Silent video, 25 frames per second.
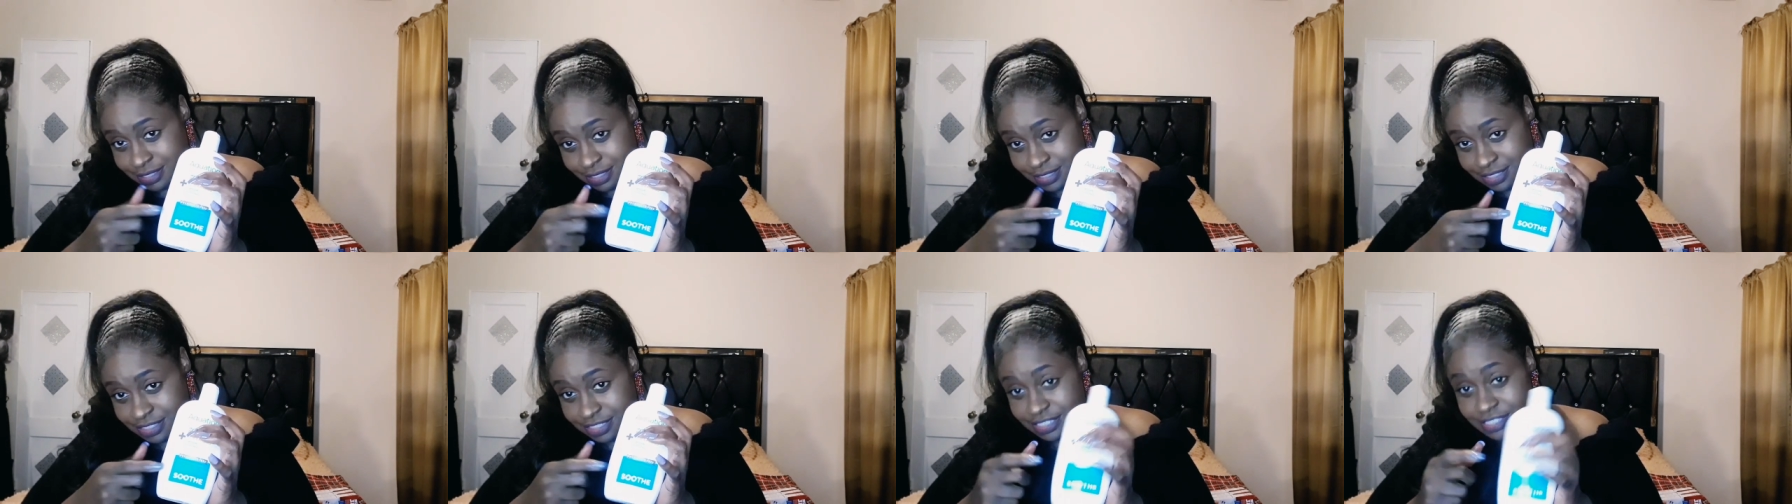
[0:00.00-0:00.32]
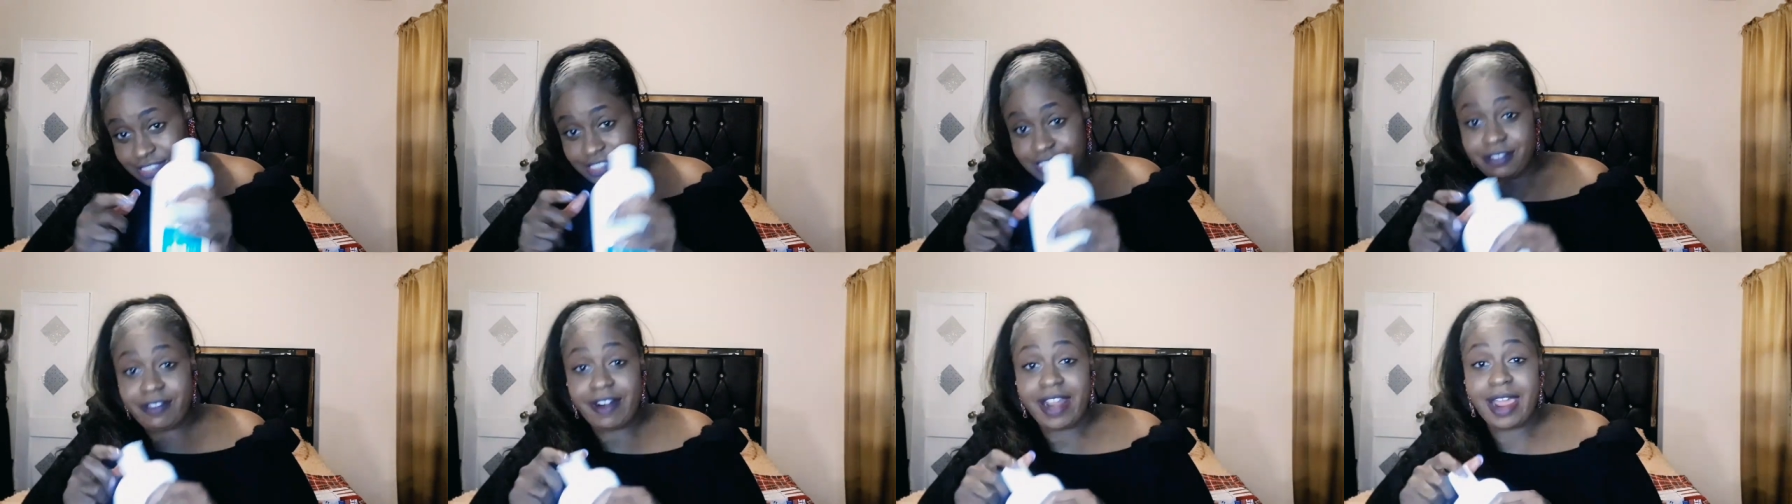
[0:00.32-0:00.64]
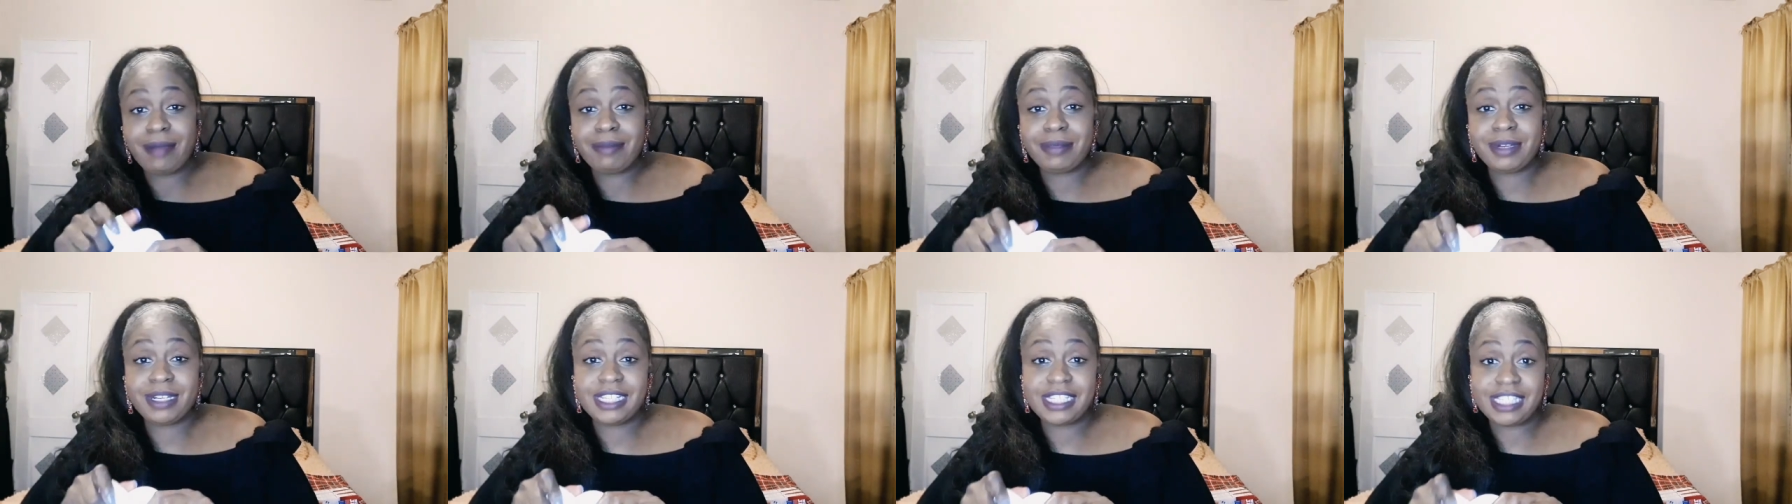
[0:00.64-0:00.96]
she's
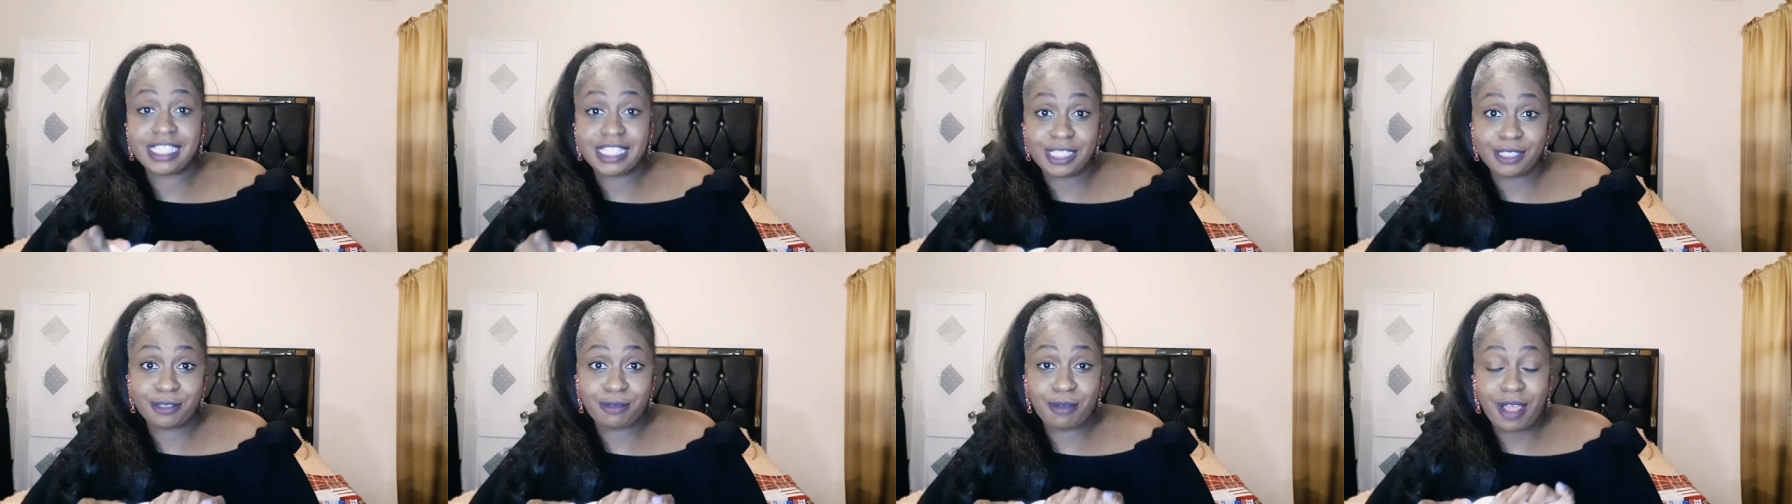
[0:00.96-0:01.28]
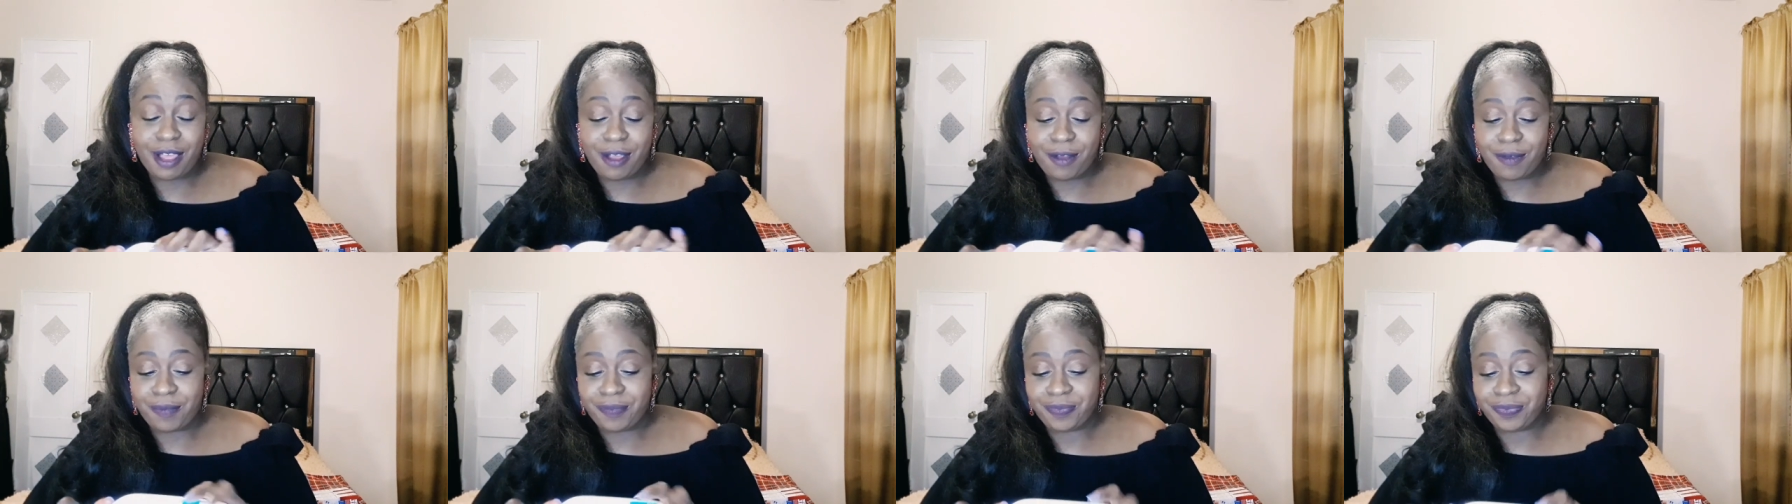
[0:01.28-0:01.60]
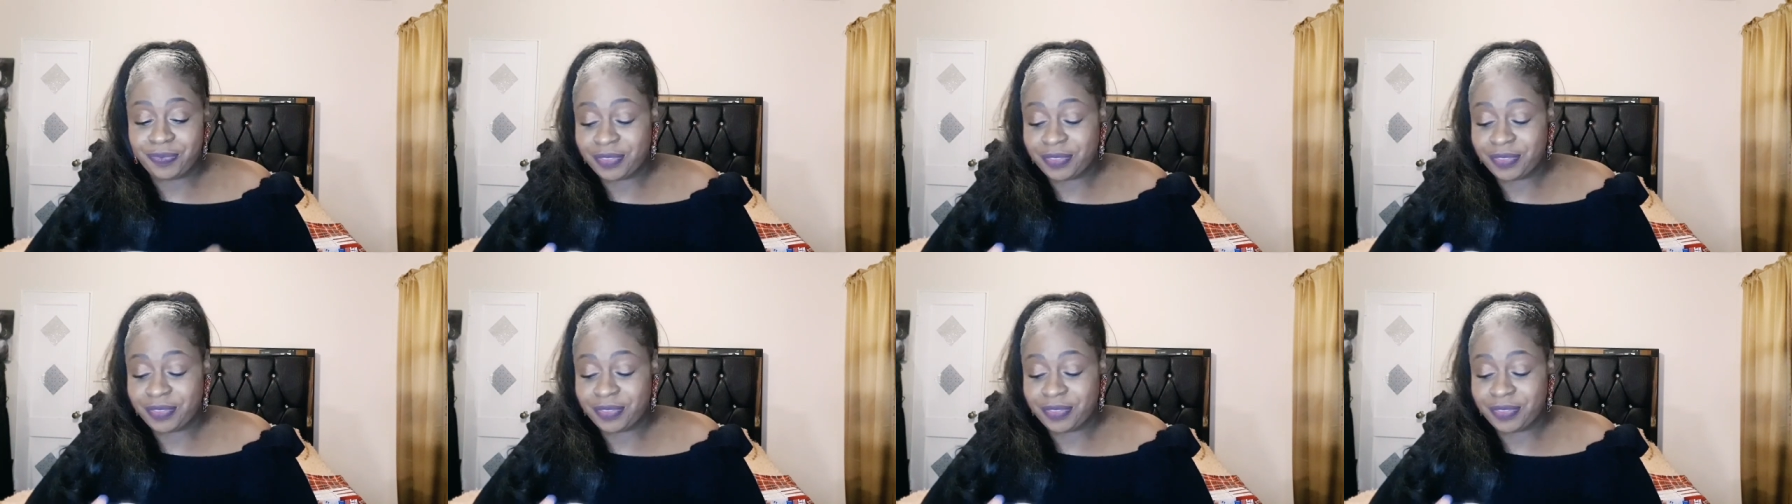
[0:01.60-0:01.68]
grabbing this as well.